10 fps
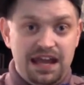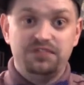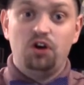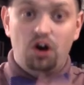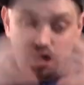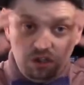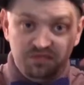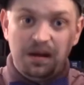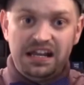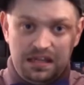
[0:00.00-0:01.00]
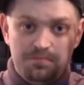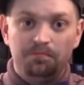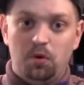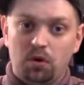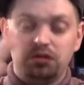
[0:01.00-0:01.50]
and all of my
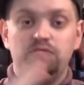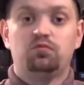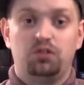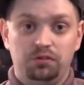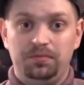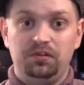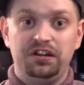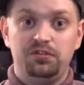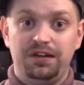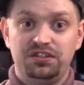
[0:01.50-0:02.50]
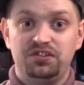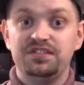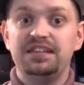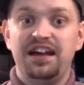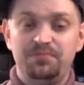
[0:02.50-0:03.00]
important world-building
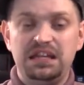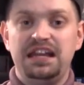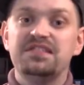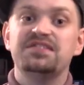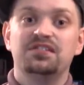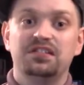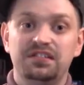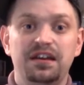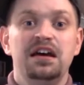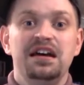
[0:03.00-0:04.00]
questions have been answered.